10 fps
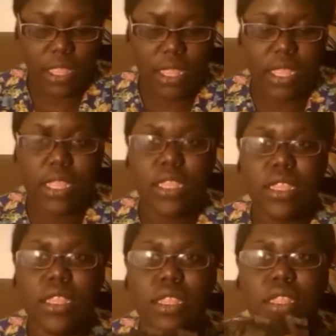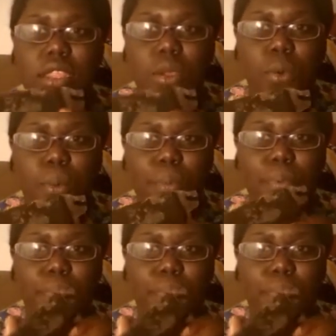this soap.